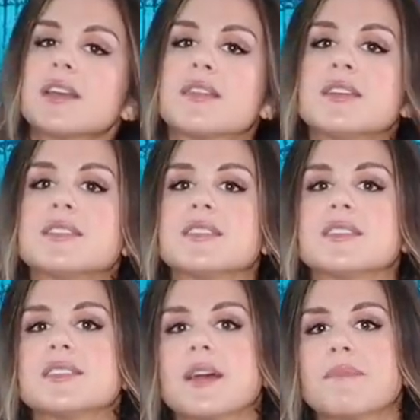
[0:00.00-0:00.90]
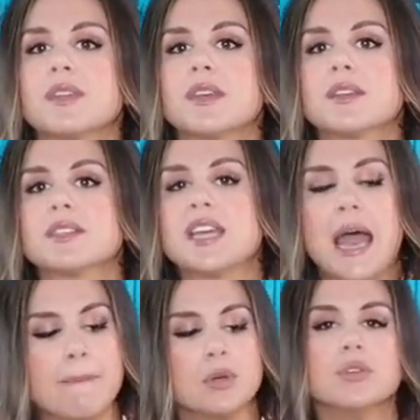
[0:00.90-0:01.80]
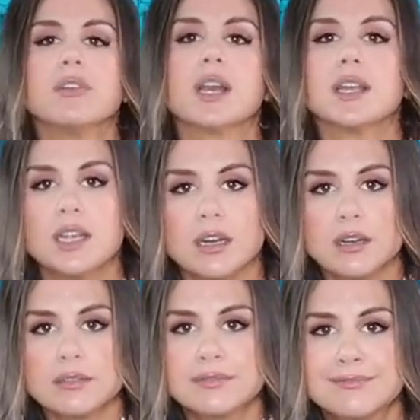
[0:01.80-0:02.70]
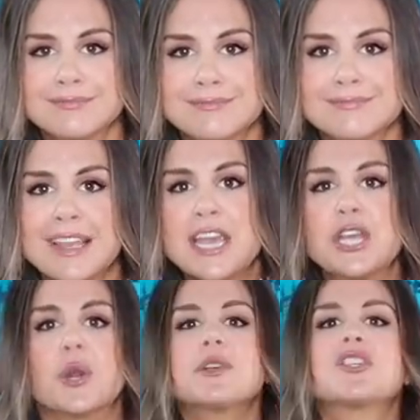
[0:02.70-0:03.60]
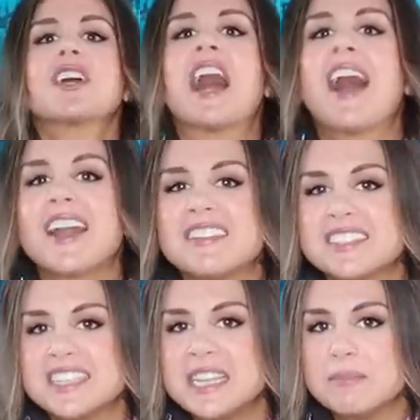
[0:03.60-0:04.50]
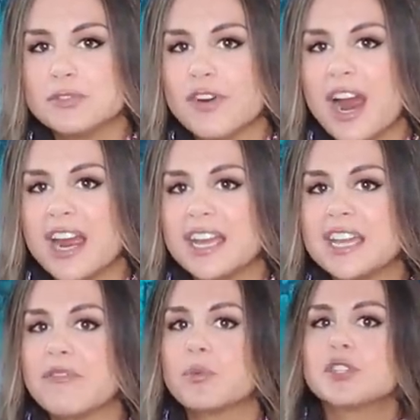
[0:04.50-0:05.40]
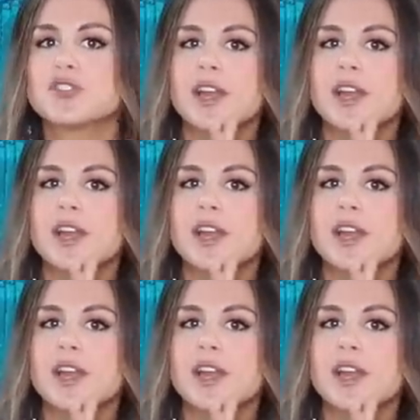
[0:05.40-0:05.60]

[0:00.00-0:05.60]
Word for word: like this is something taboo right here. You're always trying to hide the seams, right? Everyone's